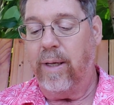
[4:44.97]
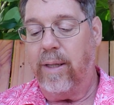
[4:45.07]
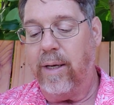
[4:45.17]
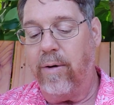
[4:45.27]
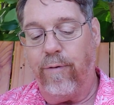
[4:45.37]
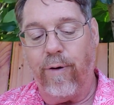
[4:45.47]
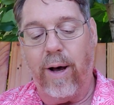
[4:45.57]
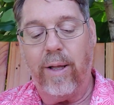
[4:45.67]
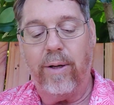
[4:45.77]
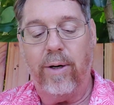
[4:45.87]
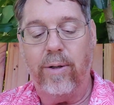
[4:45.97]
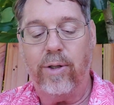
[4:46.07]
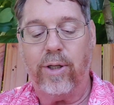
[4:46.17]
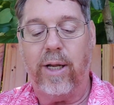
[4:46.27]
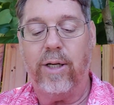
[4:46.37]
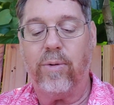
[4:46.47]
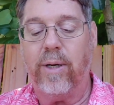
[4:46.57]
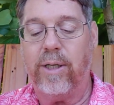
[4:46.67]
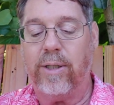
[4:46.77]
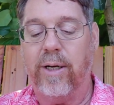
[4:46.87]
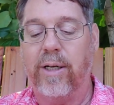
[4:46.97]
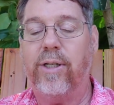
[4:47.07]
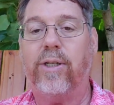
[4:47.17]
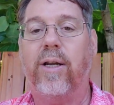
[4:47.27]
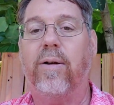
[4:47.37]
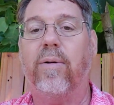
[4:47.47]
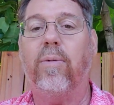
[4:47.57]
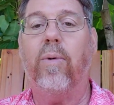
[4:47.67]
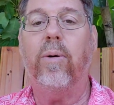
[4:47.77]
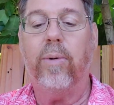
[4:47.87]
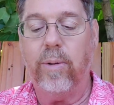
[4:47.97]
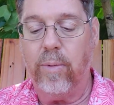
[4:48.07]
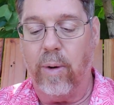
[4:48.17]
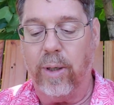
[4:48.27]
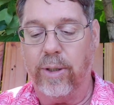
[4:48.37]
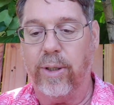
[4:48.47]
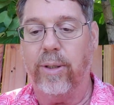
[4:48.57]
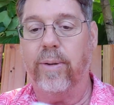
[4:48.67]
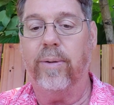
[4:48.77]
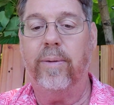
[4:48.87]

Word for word: And then your Father who sees what is done in secret will reward you.